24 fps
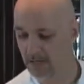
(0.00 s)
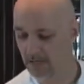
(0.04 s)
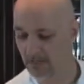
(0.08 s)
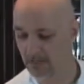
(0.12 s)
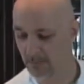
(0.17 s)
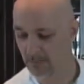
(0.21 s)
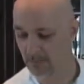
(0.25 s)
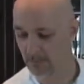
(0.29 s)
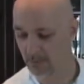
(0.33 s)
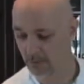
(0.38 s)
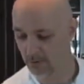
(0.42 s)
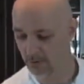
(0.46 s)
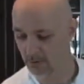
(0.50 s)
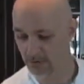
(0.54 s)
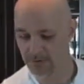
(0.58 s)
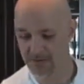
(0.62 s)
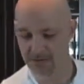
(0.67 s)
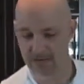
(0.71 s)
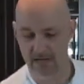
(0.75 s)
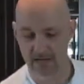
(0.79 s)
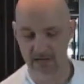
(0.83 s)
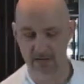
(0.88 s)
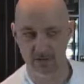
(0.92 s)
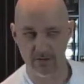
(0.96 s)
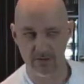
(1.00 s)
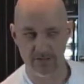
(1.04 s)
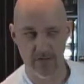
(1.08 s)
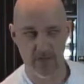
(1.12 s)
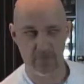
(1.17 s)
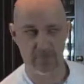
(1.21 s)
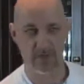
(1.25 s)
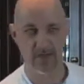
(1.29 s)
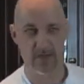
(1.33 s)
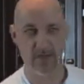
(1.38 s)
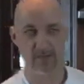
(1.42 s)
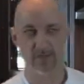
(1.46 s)
You throw a little salad on
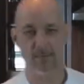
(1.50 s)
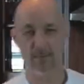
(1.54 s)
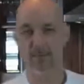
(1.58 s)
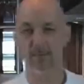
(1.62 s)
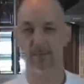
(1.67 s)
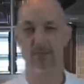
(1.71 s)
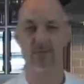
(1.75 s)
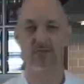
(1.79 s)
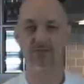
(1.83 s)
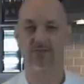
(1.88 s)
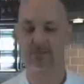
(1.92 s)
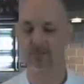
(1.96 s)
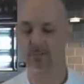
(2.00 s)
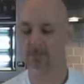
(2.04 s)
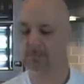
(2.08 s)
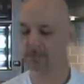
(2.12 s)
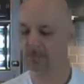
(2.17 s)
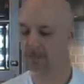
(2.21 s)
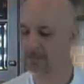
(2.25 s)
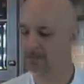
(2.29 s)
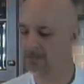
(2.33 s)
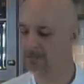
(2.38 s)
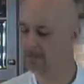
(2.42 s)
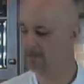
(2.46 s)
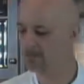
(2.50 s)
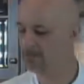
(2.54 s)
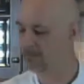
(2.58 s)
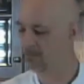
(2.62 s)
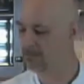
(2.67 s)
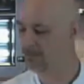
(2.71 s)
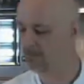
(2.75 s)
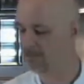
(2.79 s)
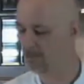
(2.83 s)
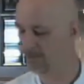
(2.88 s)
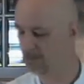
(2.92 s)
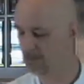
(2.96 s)
top of that, maybe with some
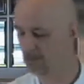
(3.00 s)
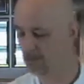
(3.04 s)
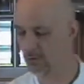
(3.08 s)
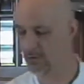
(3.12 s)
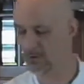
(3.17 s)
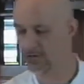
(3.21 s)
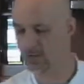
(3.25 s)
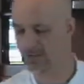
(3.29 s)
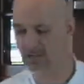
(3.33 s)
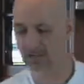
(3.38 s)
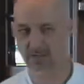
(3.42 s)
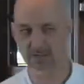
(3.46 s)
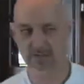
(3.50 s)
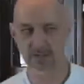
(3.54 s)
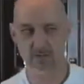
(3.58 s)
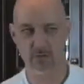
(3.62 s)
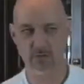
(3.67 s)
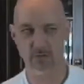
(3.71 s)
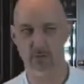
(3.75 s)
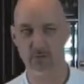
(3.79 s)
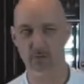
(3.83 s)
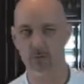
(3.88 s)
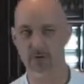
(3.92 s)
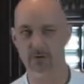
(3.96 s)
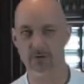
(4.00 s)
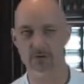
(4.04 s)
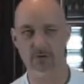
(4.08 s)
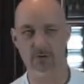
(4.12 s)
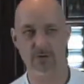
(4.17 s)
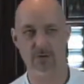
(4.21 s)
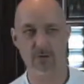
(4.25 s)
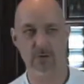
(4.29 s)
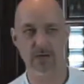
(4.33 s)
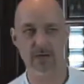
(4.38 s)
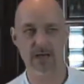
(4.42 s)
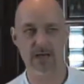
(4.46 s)
goat cheese or whatever
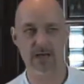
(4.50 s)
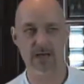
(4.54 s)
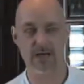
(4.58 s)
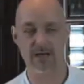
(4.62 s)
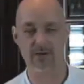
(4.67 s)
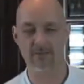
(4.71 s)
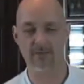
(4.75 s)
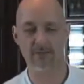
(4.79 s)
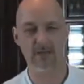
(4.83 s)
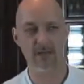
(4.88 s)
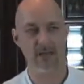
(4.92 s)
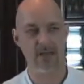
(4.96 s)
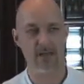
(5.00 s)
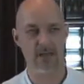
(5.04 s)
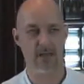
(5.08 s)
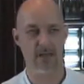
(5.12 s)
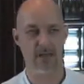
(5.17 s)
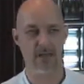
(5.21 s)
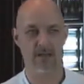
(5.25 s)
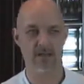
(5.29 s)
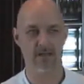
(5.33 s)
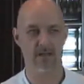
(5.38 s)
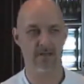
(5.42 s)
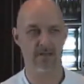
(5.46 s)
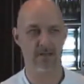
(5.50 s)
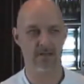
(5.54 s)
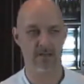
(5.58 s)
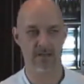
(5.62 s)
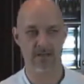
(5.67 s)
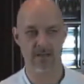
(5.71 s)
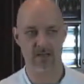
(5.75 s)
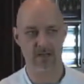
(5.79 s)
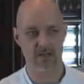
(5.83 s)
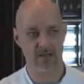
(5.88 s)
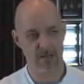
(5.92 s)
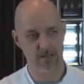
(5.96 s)
you might have, and
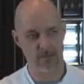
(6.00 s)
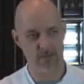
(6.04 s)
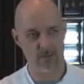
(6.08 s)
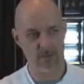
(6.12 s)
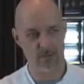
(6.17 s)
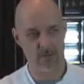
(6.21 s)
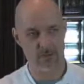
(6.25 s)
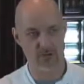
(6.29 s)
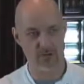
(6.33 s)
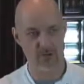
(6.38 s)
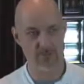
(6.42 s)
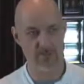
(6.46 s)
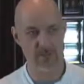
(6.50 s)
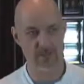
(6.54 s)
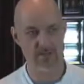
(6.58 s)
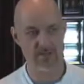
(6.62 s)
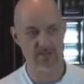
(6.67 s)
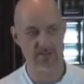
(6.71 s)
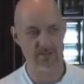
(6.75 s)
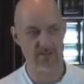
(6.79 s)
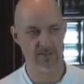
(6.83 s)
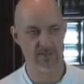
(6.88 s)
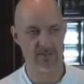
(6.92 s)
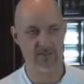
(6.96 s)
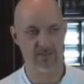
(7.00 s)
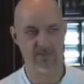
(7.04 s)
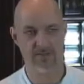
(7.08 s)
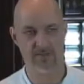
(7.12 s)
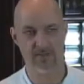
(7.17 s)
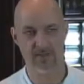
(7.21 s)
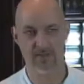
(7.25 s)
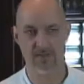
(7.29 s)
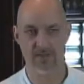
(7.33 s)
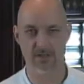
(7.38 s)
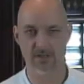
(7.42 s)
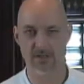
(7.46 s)
kind of cover all your bases of
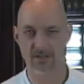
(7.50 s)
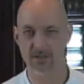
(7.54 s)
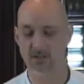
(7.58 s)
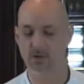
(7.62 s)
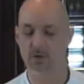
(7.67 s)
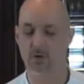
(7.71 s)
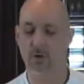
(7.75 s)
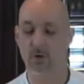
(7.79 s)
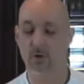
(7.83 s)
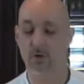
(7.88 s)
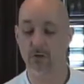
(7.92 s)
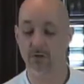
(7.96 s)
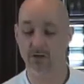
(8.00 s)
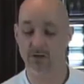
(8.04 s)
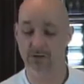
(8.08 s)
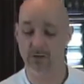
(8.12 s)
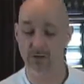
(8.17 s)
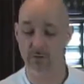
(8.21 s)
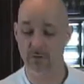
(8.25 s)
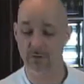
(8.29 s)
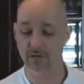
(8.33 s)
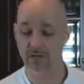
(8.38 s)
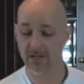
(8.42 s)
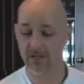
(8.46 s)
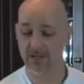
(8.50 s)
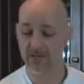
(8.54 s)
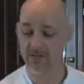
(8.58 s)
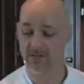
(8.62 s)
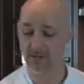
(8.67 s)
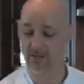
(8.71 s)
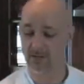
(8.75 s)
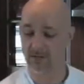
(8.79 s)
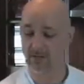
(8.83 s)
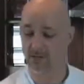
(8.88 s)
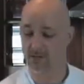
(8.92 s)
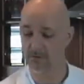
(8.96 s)
all the ingredients,
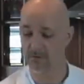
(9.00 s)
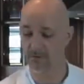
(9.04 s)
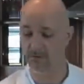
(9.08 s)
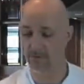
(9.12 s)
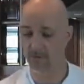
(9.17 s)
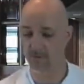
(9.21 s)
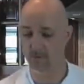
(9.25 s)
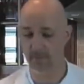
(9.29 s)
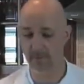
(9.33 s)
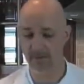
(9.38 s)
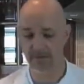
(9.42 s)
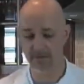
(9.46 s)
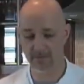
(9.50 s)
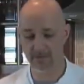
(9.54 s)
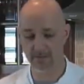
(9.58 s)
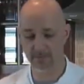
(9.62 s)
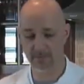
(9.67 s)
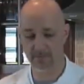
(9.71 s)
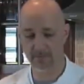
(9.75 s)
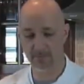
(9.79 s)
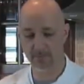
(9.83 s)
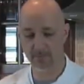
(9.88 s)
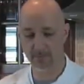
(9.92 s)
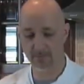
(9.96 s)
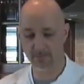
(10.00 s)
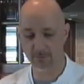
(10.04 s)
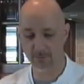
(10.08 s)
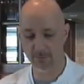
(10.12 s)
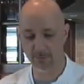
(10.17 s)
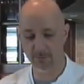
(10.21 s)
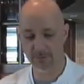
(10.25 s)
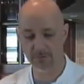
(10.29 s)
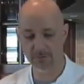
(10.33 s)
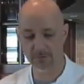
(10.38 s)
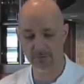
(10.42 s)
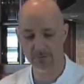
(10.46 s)
your 4 basic food
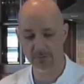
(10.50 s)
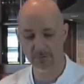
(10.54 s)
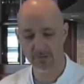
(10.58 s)
groups.